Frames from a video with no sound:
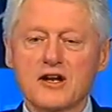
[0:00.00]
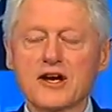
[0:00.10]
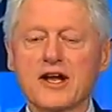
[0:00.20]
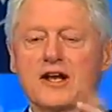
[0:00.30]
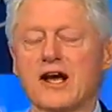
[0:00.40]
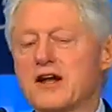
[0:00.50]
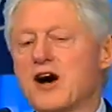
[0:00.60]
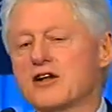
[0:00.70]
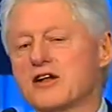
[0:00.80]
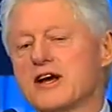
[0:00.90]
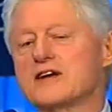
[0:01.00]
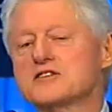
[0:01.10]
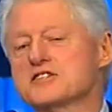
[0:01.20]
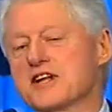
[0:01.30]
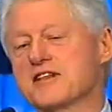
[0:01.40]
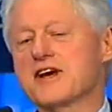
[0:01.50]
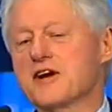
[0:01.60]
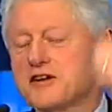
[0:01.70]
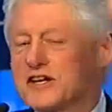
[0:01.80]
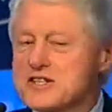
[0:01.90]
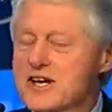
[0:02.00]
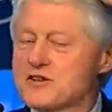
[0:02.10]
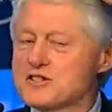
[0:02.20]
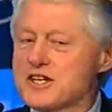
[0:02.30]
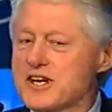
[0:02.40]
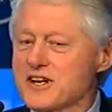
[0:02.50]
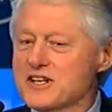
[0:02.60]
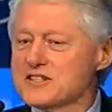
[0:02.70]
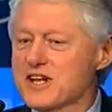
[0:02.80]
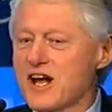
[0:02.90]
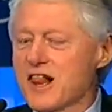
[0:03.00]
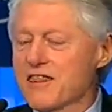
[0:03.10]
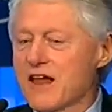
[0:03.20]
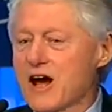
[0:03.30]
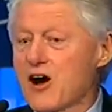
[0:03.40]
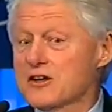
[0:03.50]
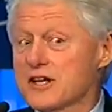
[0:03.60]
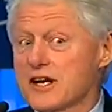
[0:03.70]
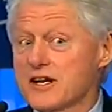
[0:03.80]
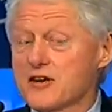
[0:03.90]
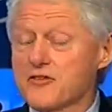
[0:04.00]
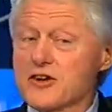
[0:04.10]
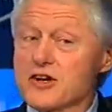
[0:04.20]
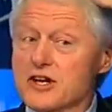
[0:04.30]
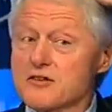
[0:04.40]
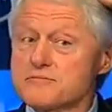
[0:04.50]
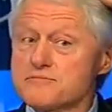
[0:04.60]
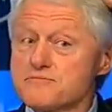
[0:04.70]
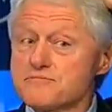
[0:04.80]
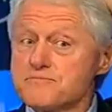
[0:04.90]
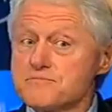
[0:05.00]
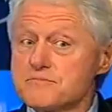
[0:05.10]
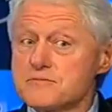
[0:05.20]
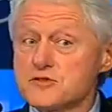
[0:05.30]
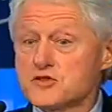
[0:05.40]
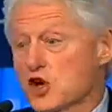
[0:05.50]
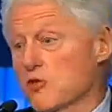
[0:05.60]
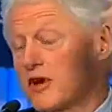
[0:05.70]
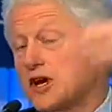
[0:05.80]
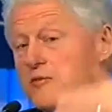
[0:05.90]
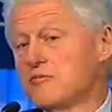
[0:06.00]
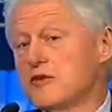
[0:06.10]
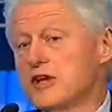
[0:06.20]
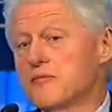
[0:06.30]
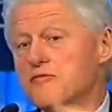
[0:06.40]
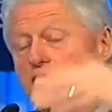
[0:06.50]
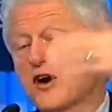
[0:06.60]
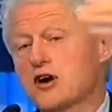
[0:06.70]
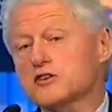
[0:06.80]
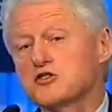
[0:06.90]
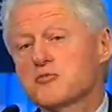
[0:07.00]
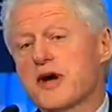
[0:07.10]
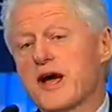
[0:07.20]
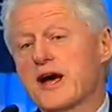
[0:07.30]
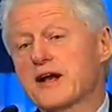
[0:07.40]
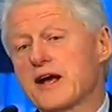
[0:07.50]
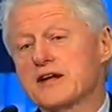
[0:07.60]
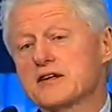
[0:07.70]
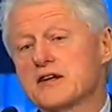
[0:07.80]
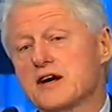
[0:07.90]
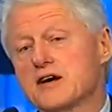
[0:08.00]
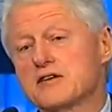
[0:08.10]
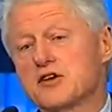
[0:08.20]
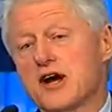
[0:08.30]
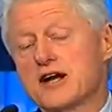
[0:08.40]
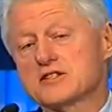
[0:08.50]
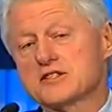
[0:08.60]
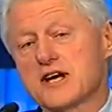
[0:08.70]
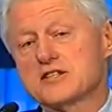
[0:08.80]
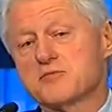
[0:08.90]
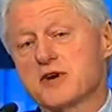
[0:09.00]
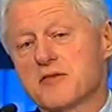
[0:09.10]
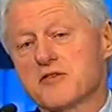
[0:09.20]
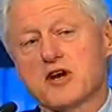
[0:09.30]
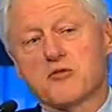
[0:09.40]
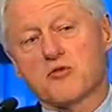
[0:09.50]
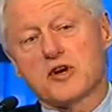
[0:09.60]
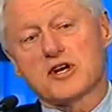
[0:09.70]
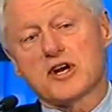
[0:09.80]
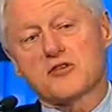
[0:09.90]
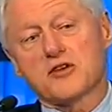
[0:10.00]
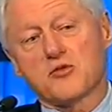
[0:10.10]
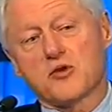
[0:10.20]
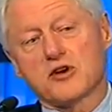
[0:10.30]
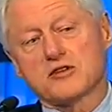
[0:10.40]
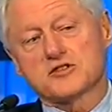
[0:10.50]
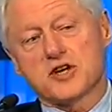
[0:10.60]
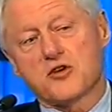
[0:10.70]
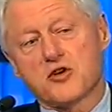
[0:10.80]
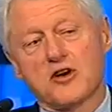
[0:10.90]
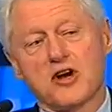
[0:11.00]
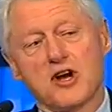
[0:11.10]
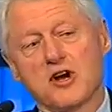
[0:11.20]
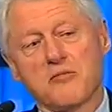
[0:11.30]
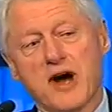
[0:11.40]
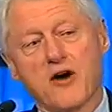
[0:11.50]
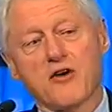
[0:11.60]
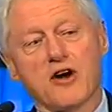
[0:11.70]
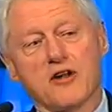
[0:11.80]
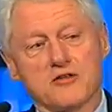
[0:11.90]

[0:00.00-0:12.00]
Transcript: Look at, and the interesting thing on this energy deal is they all did it differently. Germany leapfrogged Japan and the United States to become the number one country in the world in solar power,